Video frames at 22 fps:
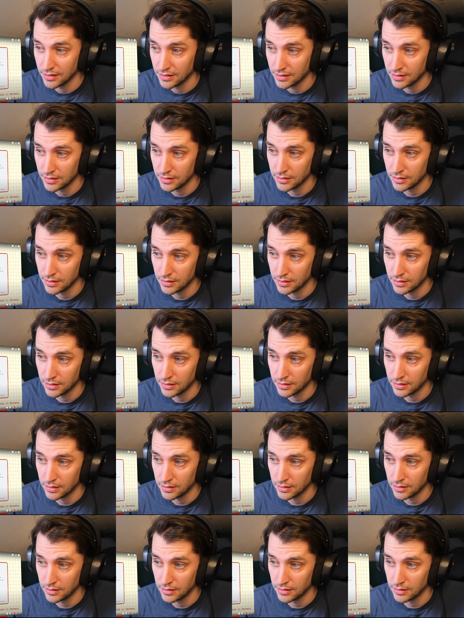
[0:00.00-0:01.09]

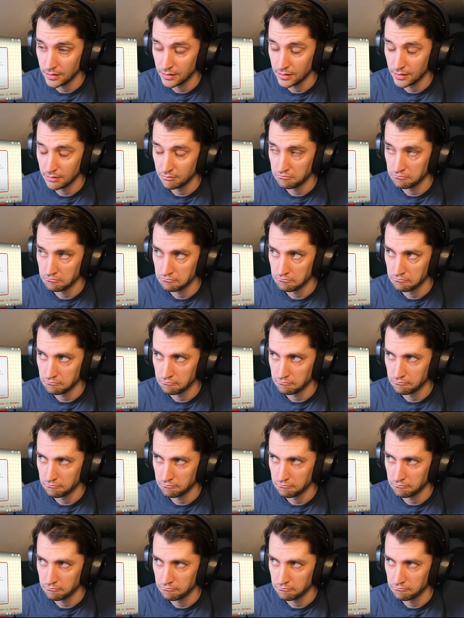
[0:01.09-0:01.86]
No one is speaking in this clip.